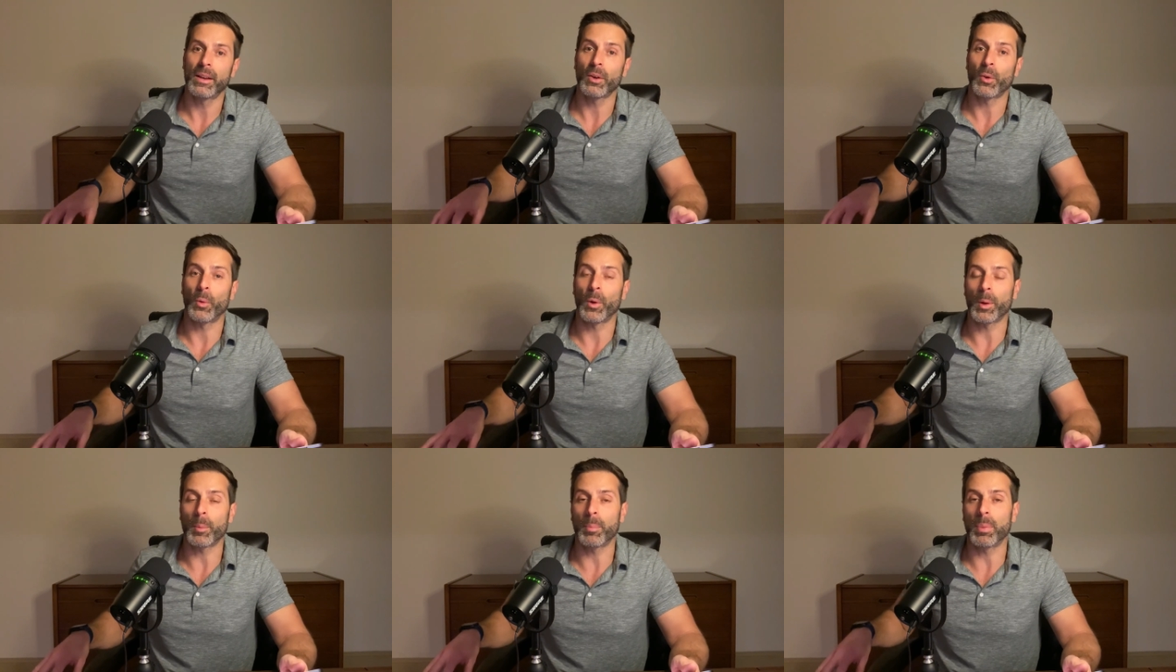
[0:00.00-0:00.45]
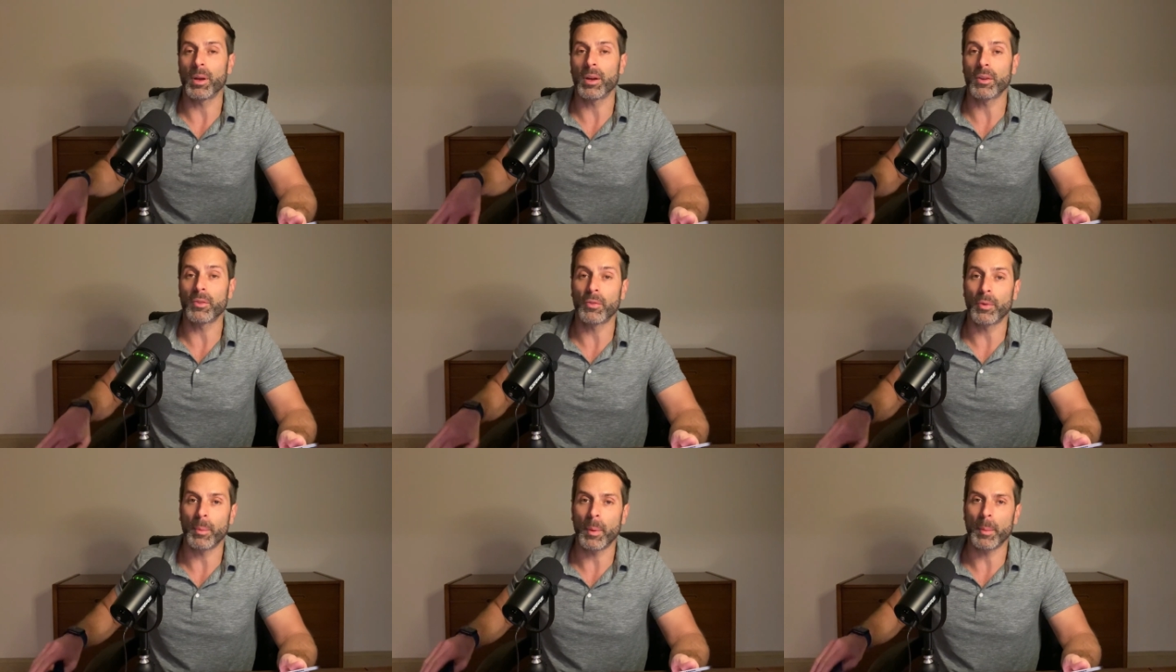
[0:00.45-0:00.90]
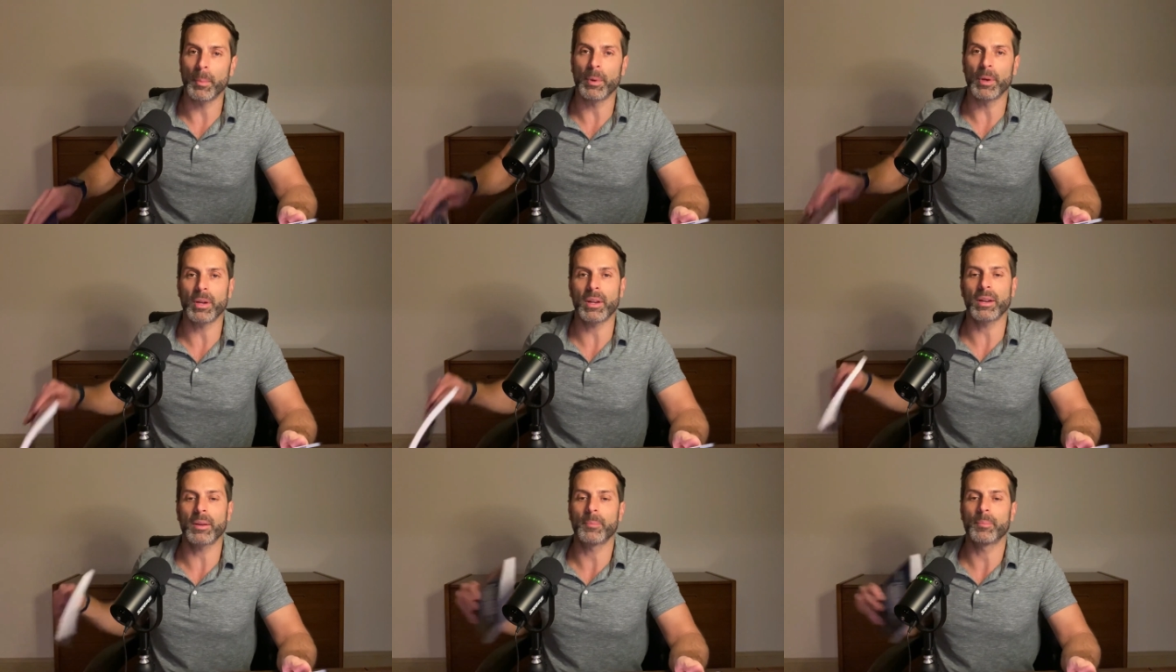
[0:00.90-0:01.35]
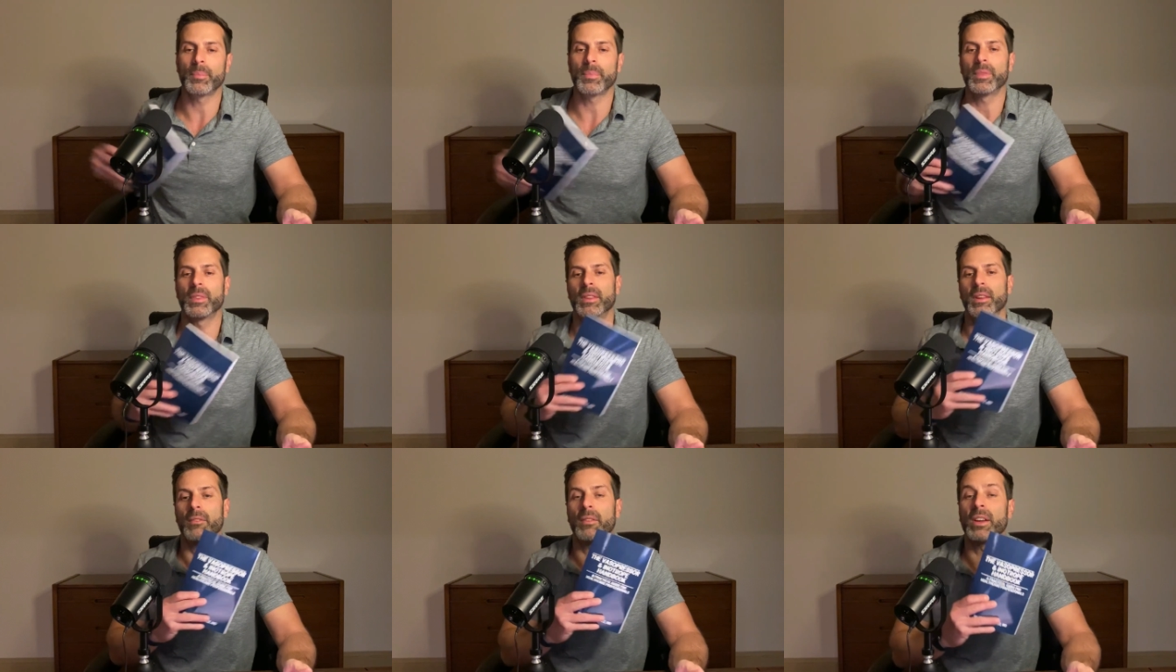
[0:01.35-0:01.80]
quick plug for my book,
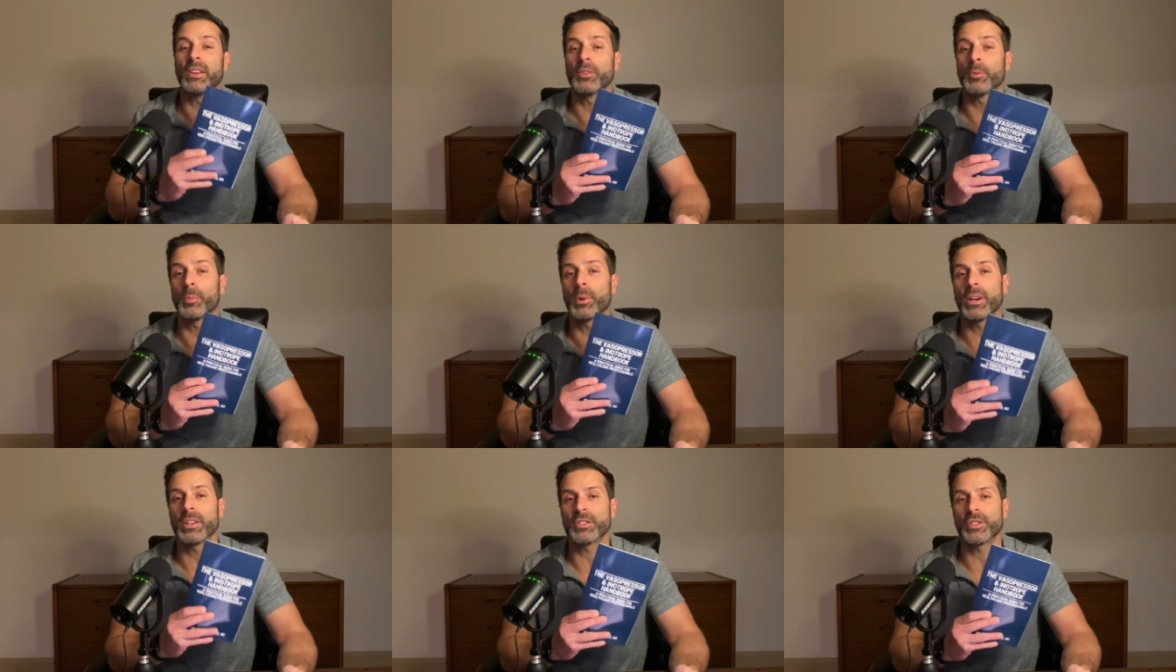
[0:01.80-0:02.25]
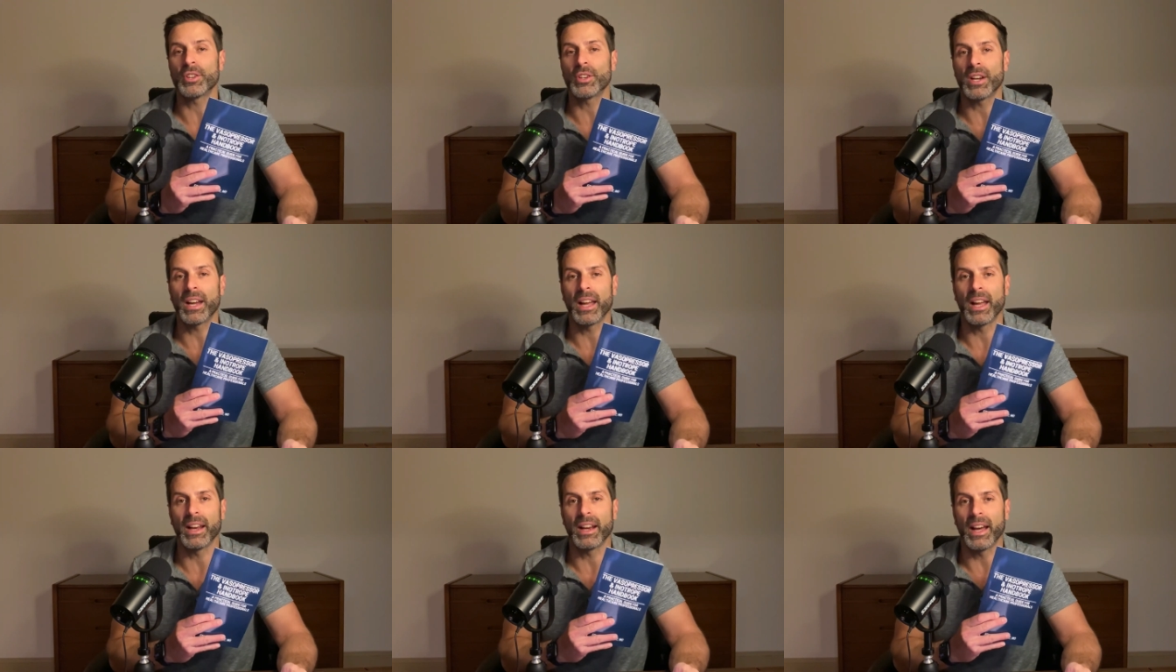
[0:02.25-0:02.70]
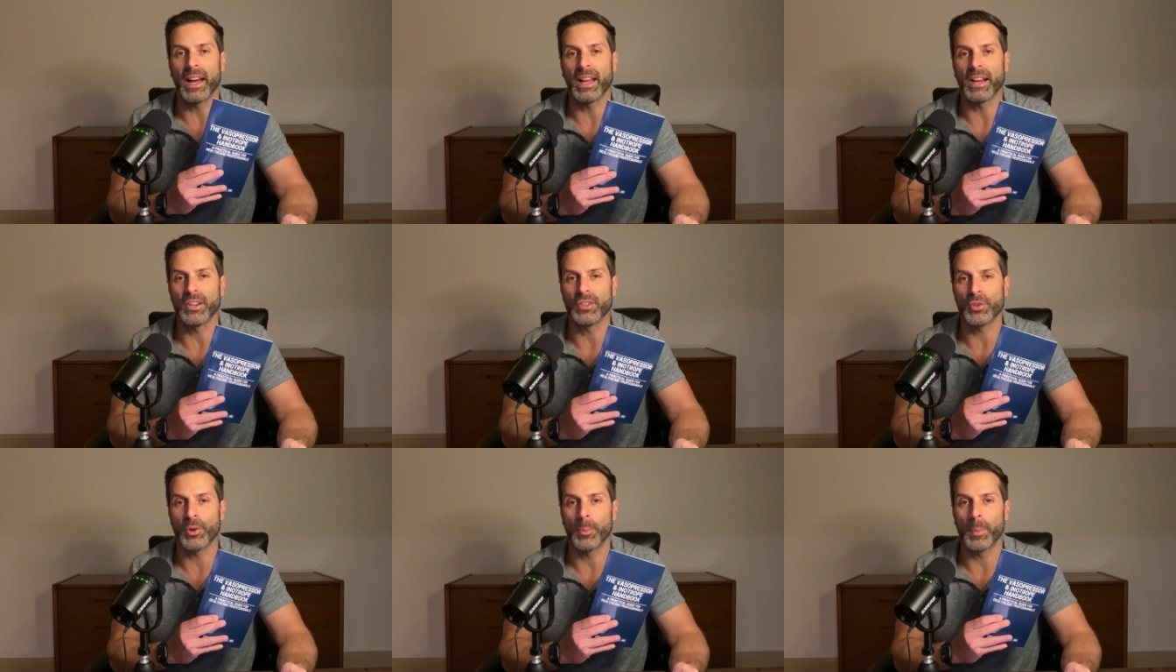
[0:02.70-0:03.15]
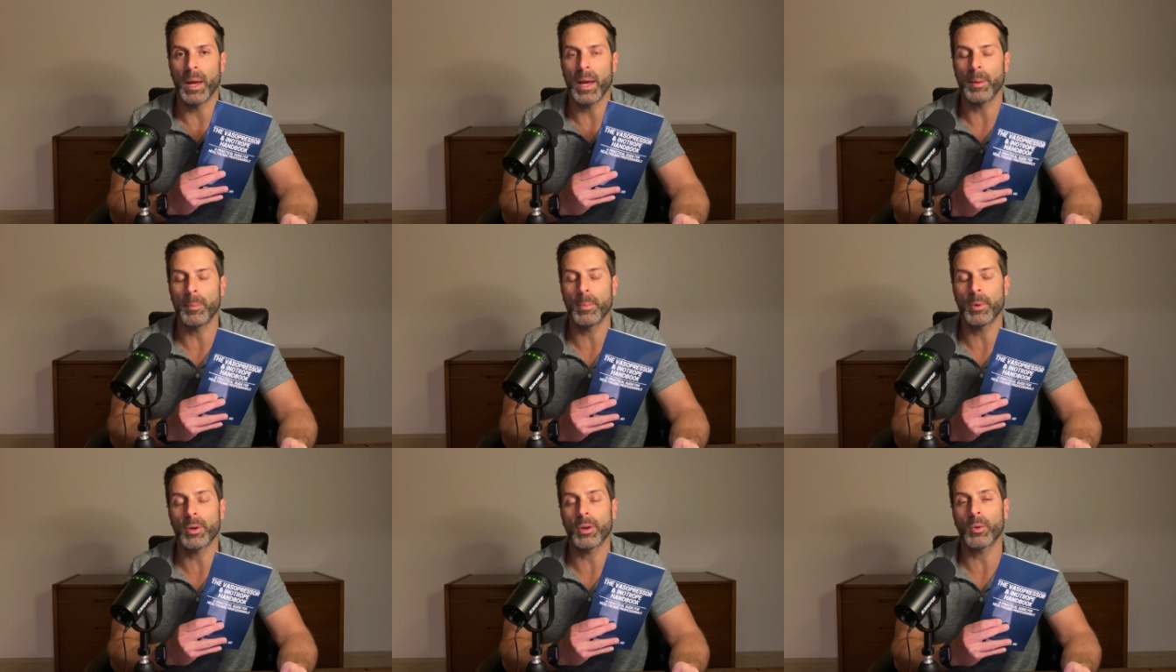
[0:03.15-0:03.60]
The Vasopressor and Inotrope
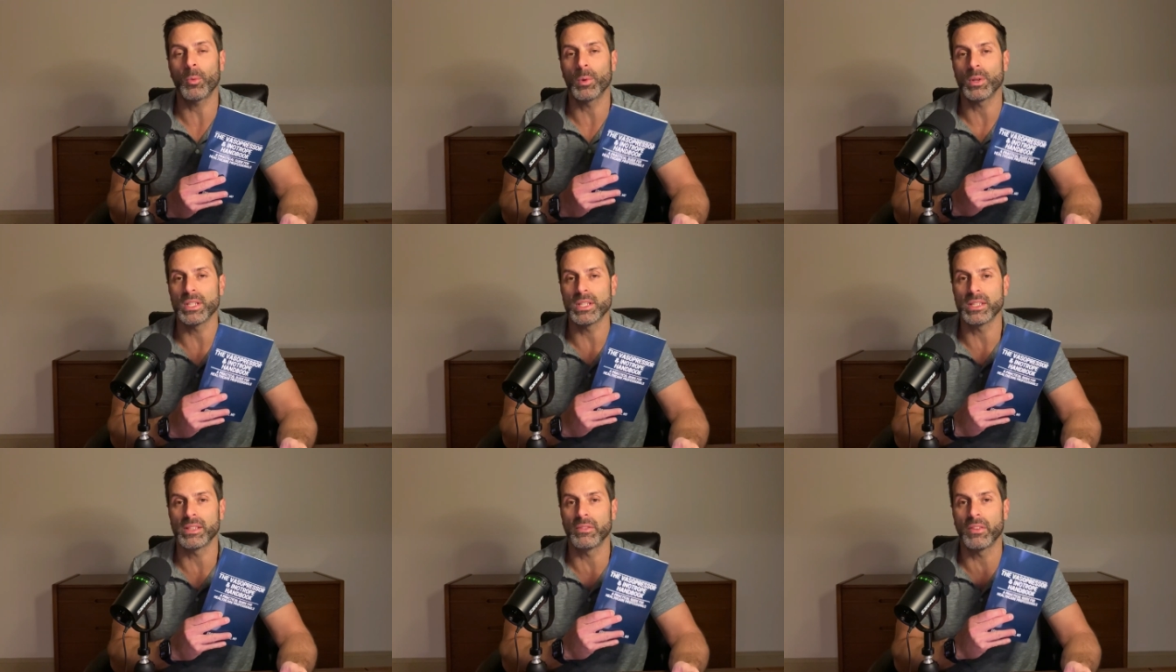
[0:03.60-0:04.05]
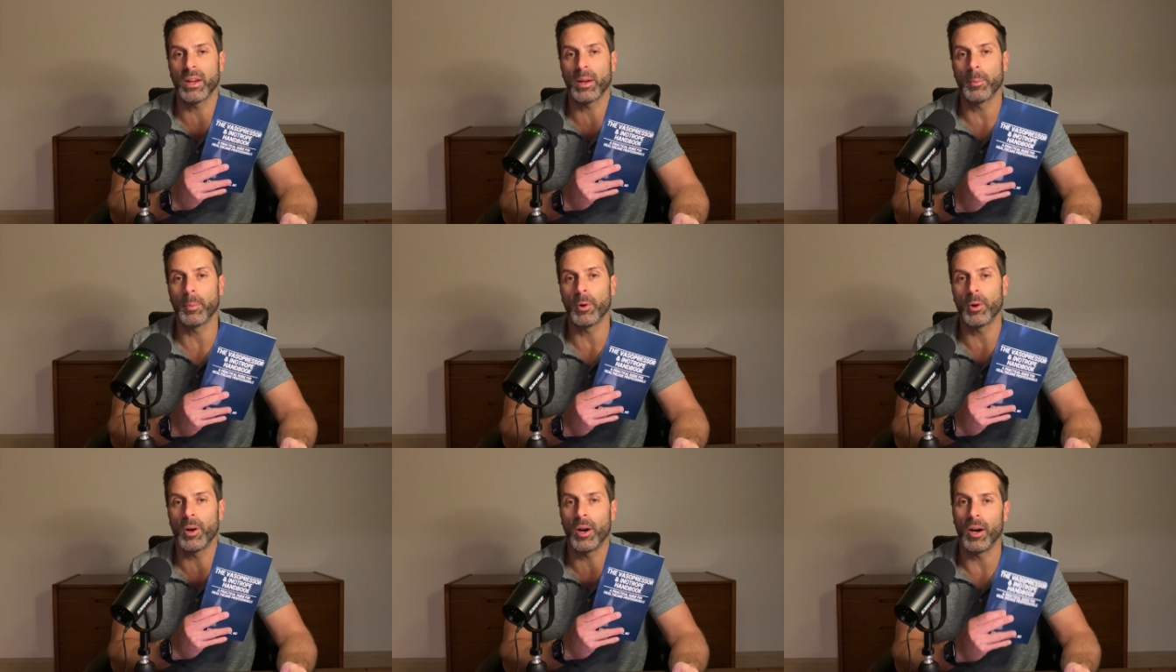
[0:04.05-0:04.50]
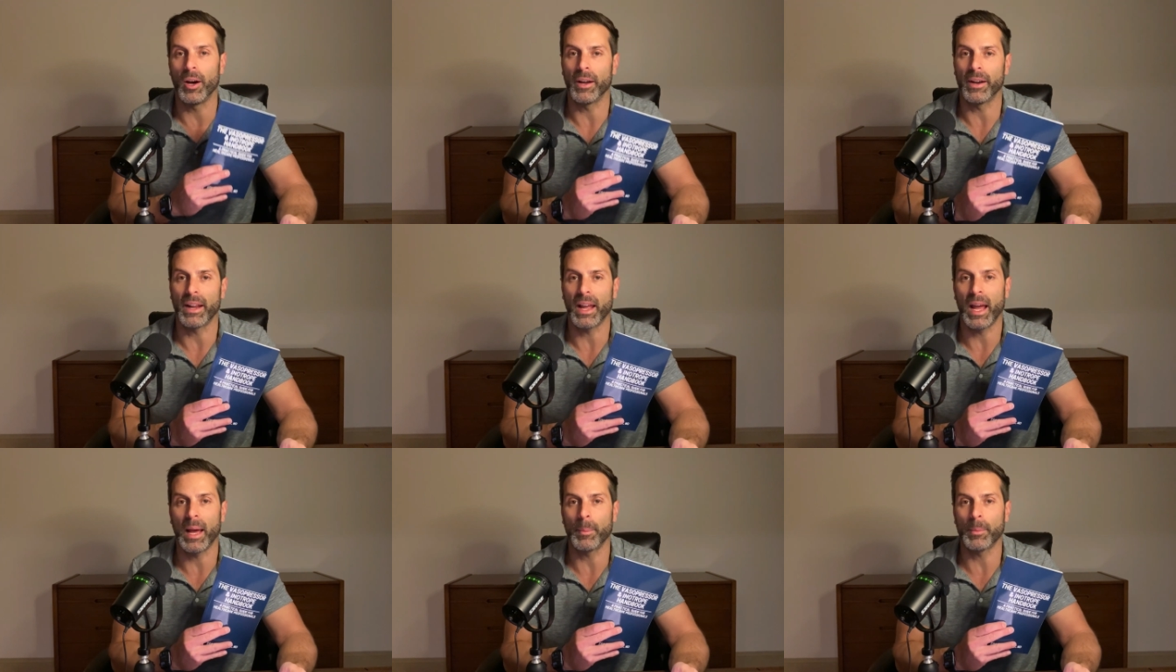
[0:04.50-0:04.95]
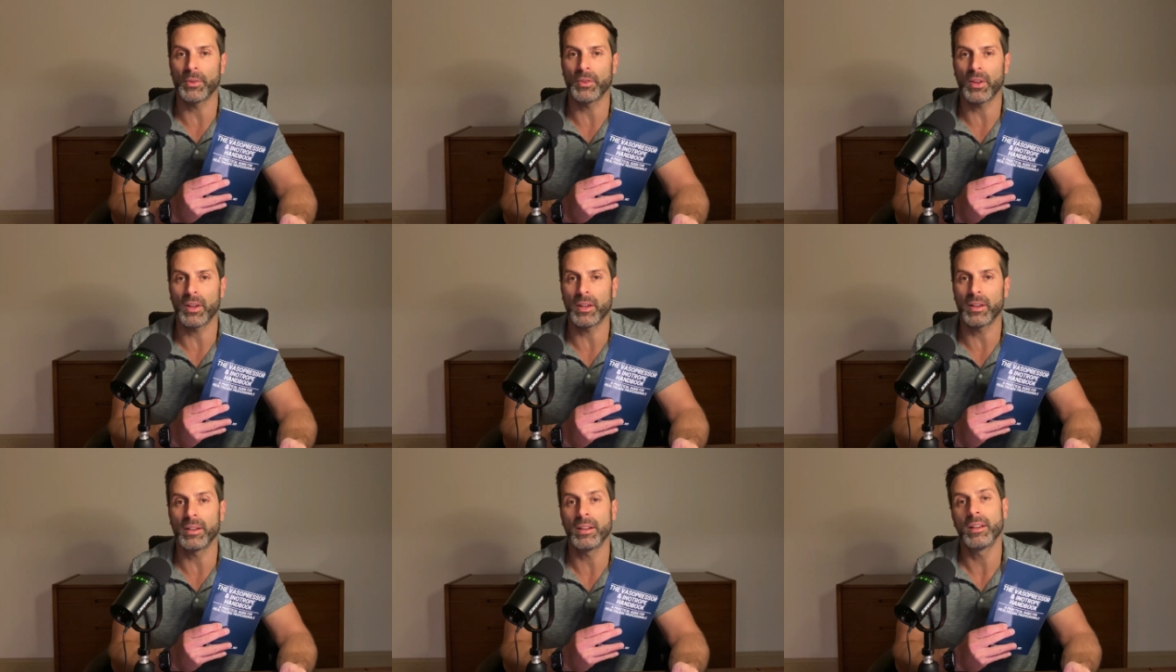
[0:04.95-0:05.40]
Handbook, which is available on
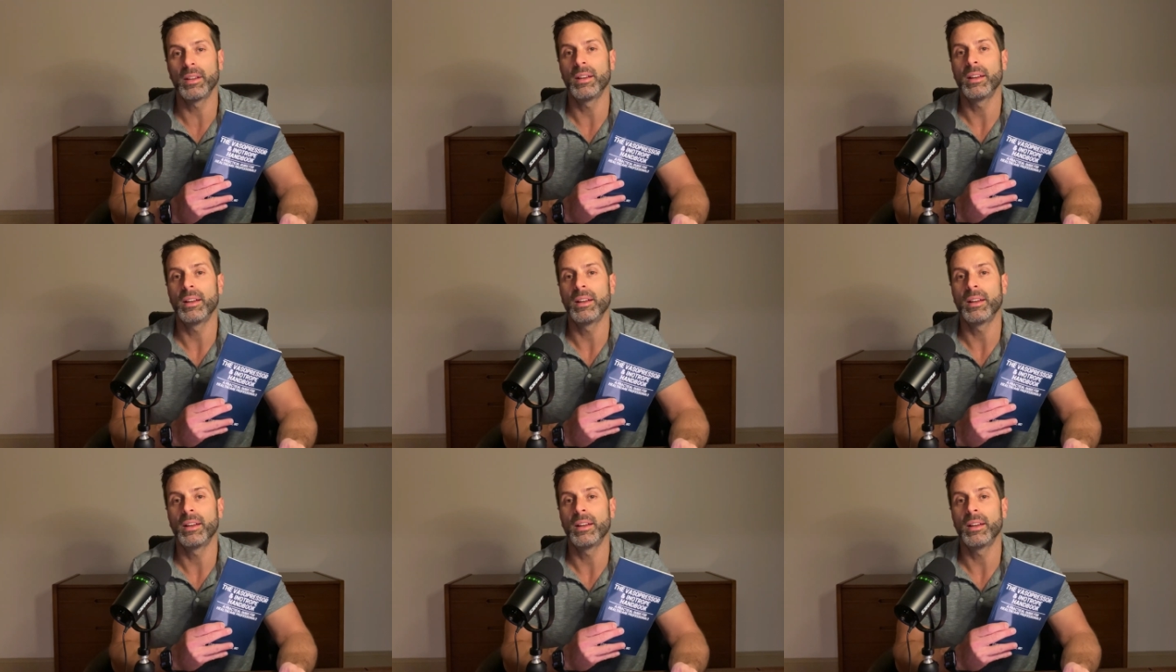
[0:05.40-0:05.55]
Amazon